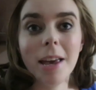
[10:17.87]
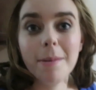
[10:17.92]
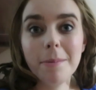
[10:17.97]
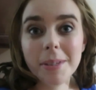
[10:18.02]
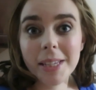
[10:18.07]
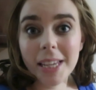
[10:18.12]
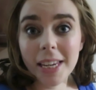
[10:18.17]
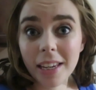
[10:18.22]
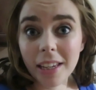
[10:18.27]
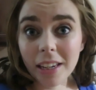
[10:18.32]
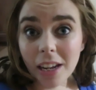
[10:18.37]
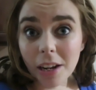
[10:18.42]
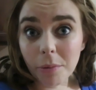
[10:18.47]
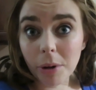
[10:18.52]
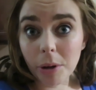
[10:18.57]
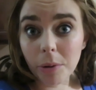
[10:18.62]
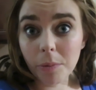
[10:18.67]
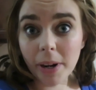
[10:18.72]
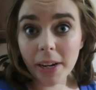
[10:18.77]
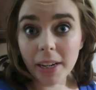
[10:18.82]
I am taking
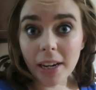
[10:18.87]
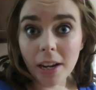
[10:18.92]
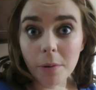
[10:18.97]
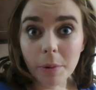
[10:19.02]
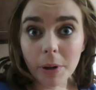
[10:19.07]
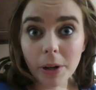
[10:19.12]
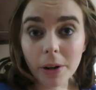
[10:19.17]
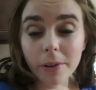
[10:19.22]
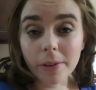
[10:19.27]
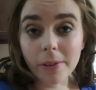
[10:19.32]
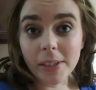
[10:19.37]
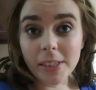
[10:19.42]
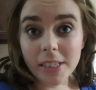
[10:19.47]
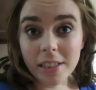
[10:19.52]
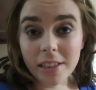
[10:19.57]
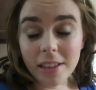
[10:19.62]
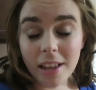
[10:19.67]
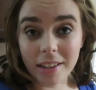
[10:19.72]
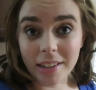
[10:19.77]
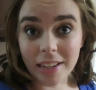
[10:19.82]
Irene right now. We are going
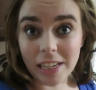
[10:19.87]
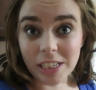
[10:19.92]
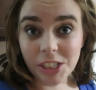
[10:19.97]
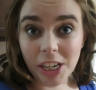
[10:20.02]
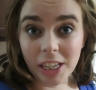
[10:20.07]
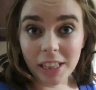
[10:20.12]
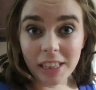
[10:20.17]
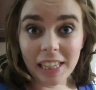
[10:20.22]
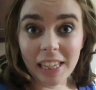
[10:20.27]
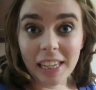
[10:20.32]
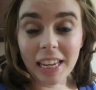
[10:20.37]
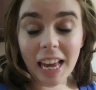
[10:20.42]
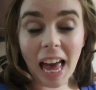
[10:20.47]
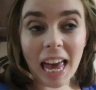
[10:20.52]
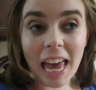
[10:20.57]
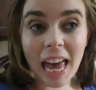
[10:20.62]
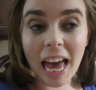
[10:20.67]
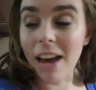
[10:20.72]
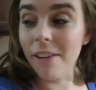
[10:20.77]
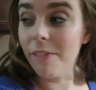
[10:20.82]
to La Leche League. I
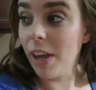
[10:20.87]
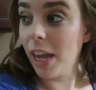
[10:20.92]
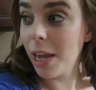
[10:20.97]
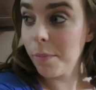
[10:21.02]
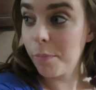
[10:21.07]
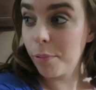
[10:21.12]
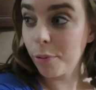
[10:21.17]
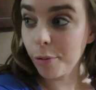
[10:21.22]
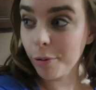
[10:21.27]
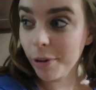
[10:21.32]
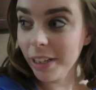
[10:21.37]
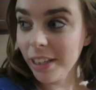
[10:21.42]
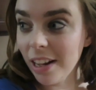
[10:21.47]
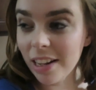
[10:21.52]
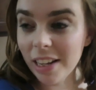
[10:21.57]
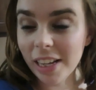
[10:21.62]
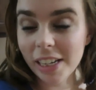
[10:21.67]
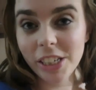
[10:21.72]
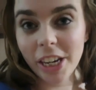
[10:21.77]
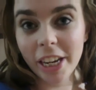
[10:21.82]
have a pre-La
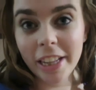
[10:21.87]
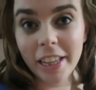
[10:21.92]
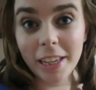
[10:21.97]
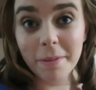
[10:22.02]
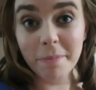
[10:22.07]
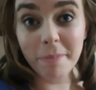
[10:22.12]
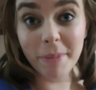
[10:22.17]
Leche League